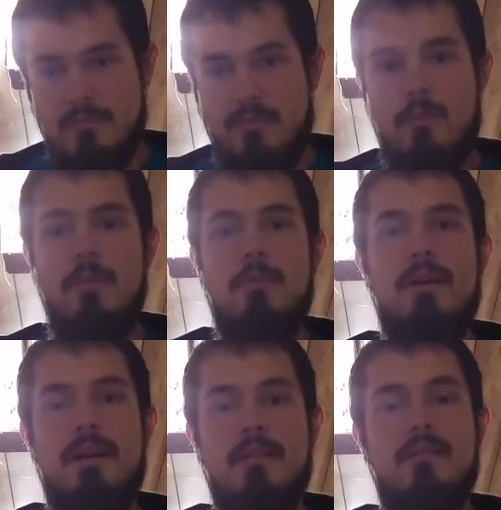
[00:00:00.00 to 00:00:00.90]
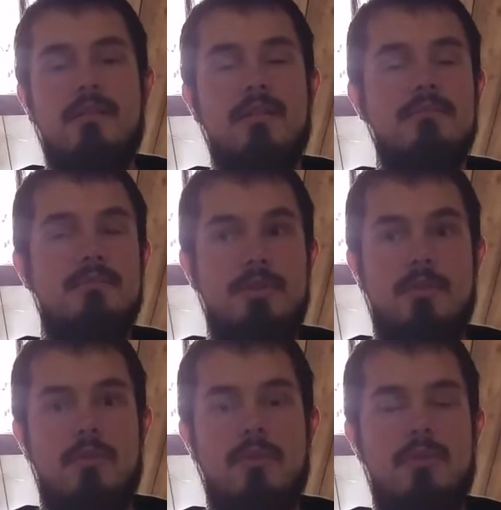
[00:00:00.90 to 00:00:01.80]
before you buy a car,
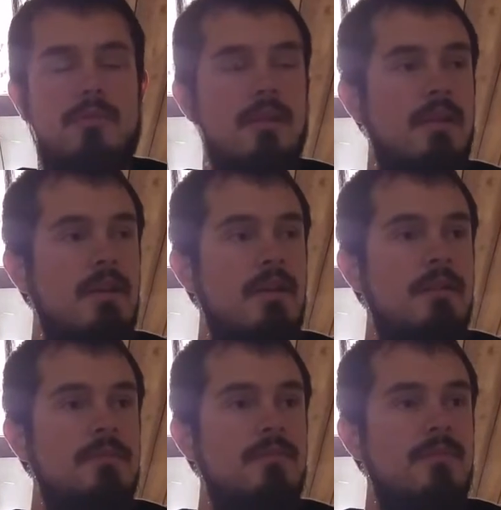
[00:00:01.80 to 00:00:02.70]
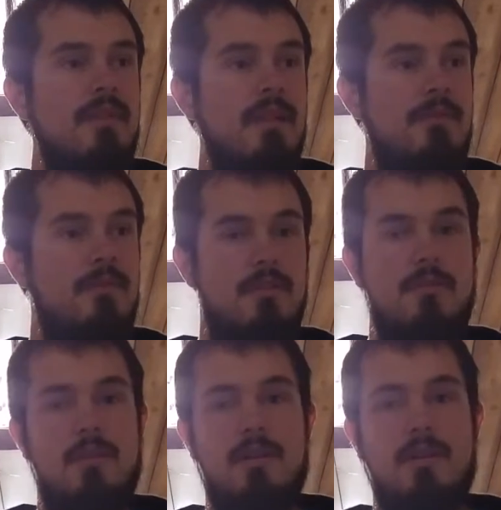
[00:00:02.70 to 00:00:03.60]
new or used, if you're
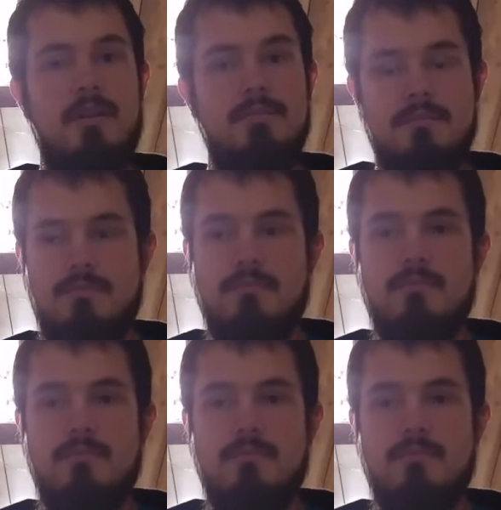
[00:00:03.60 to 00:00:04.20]
going to work on it,